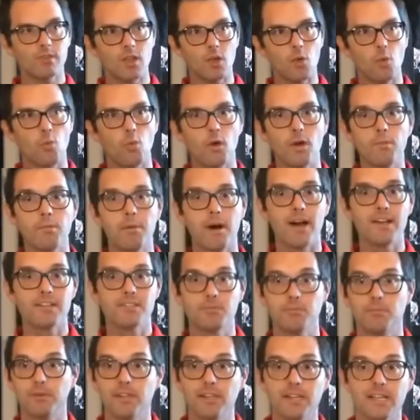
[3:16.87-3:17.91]
one
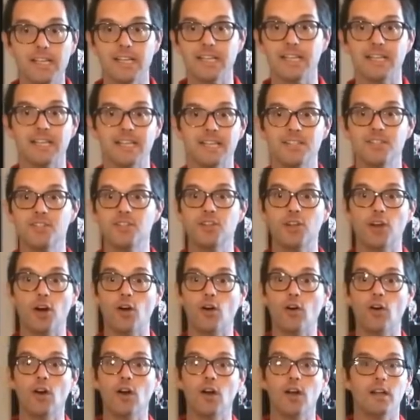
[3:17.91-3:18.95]
possibility is, you
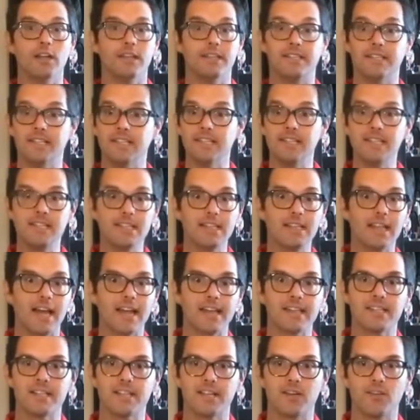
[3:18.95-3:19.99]
know, Disney
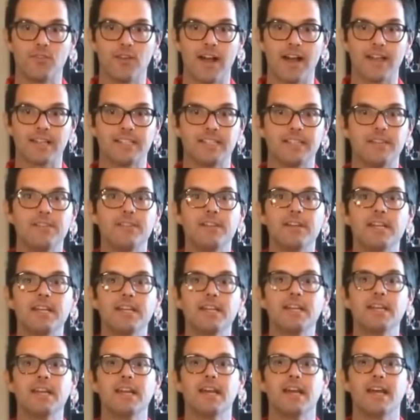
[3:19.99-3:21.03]
likes
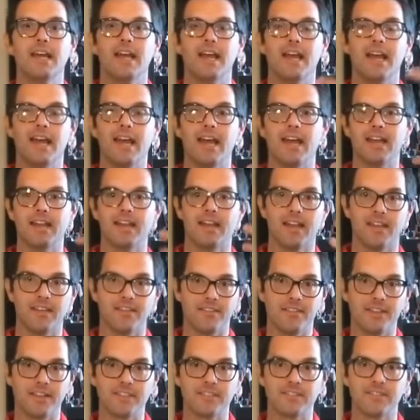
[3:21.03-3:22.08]
interactivity
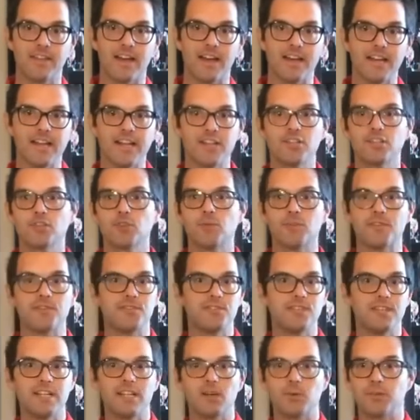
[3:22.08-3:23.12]
and things of that nature. We've
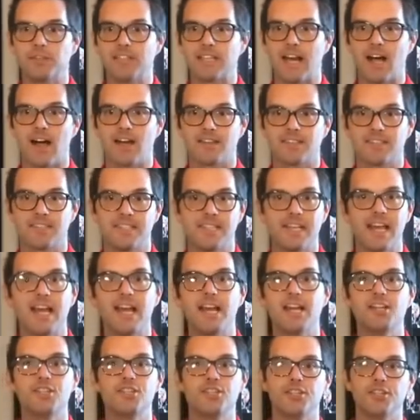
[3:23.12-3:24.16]
seen it with Galaxy's
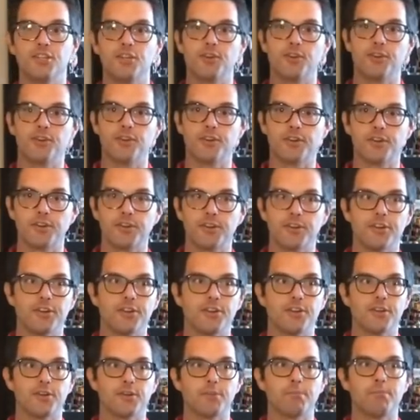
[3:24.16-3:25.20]
Edge. You know,
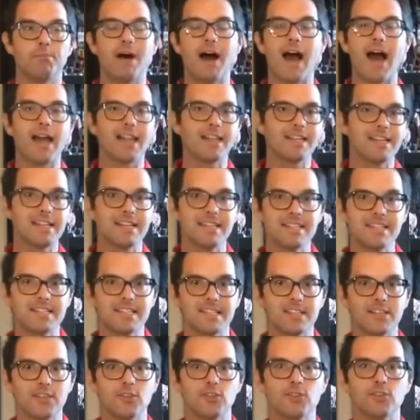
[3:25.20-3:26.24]
your piloting
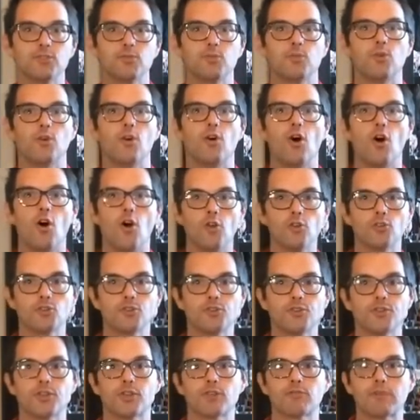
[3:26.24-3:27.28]
skills will
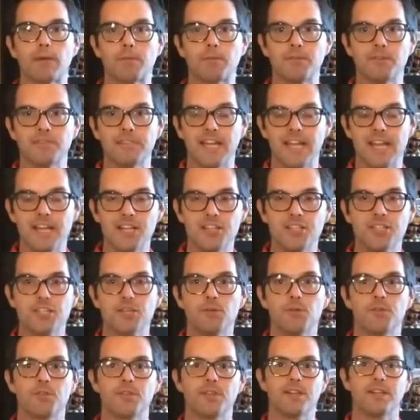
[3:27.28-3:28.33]
alter your
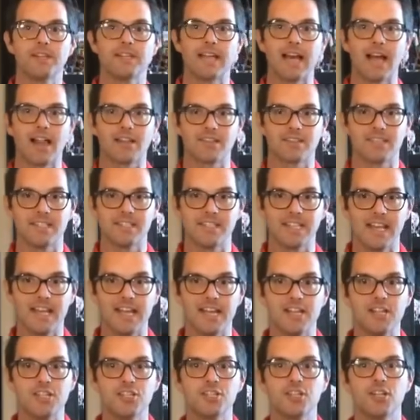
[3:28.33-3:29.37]
reputation within Galaxy's
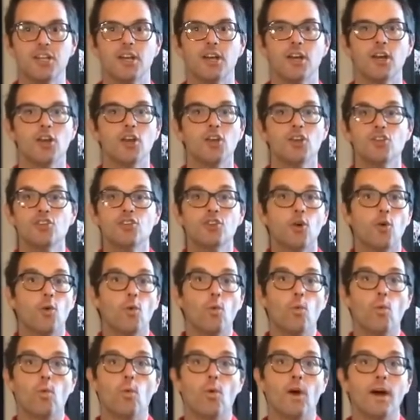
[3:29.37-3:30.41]
Edge. So
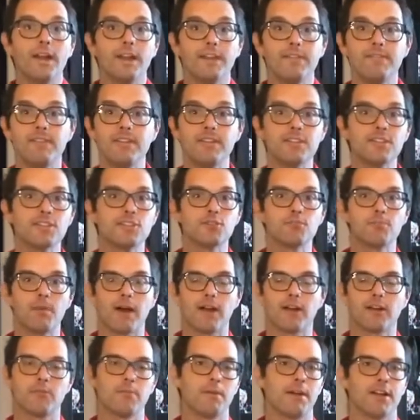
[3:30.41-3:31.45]
what if in the
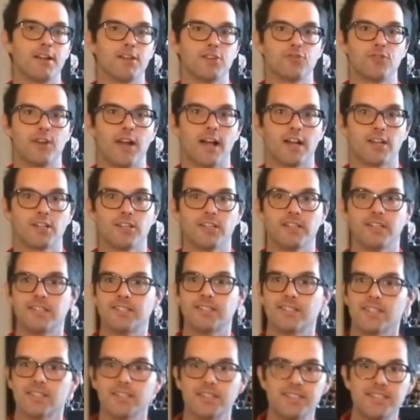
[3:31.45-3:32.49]
Spider-Man attraction,
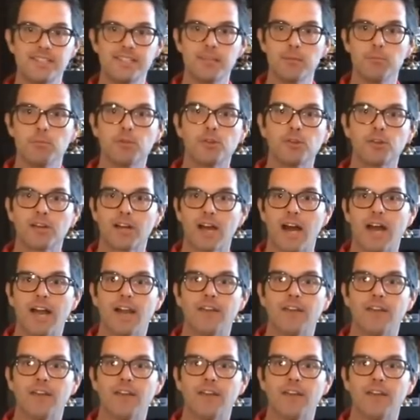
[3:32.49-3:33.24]
it's a similar kind